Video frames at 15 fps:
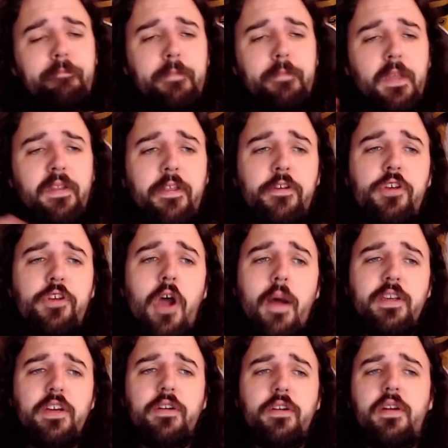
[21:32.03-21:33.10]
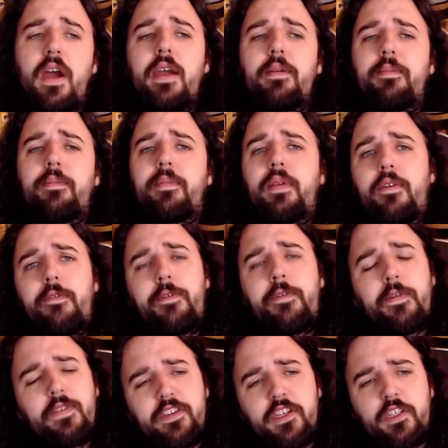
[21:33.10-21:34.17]
Another top tier guy.
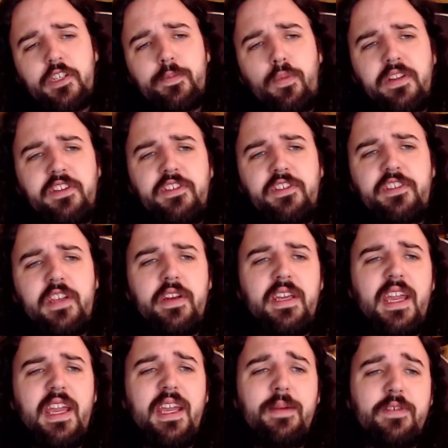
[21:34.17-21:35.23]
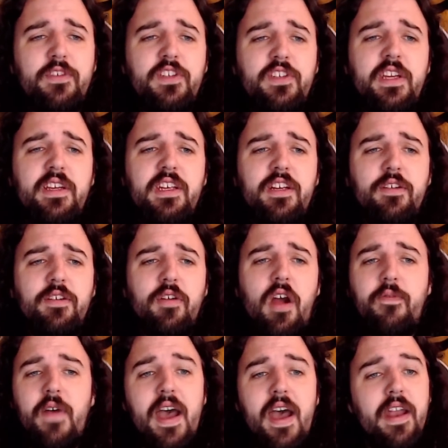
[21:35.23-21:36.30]
56 points in 70 games after taking a year
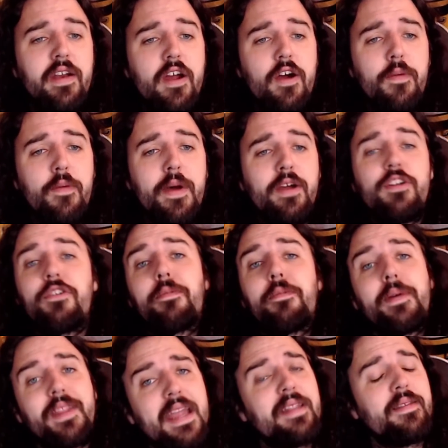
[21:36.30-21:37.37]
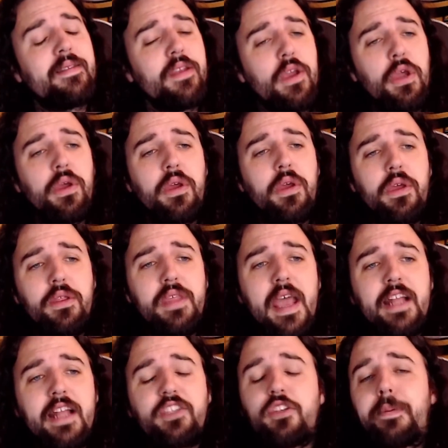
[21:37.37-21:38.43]
off. I don't know about you, but
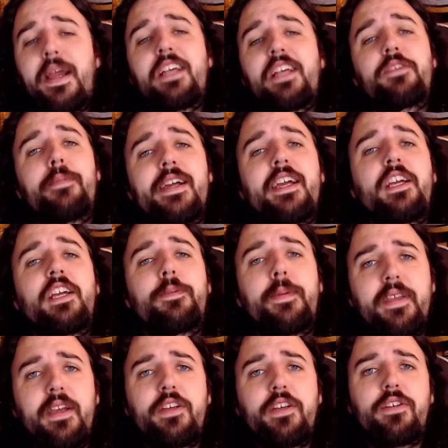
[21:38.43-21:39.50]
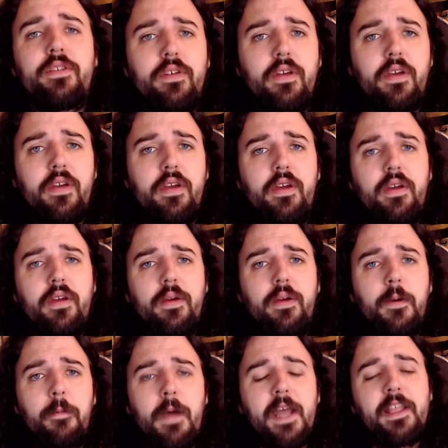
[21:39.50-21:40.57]
that surpassed my expectations.
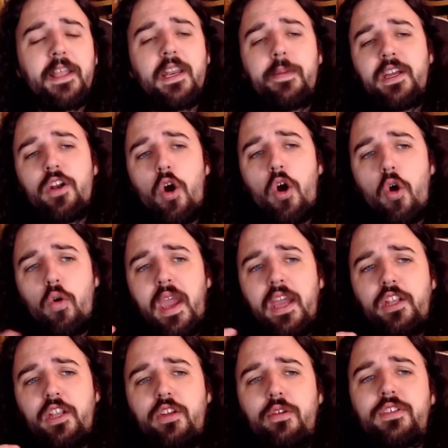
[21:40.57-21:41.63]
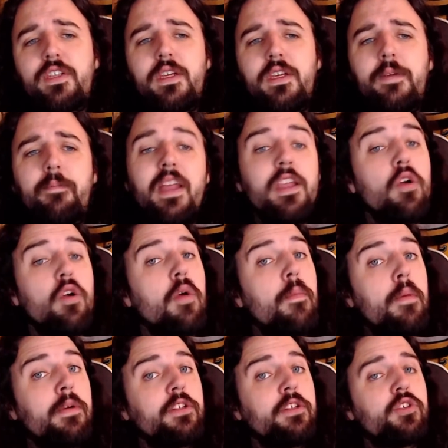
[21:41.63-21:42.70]
I thought he'd be an okay 2C. And there were
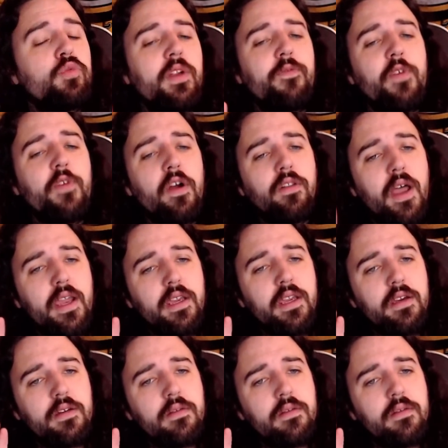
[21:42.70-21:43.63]
moments when it felt like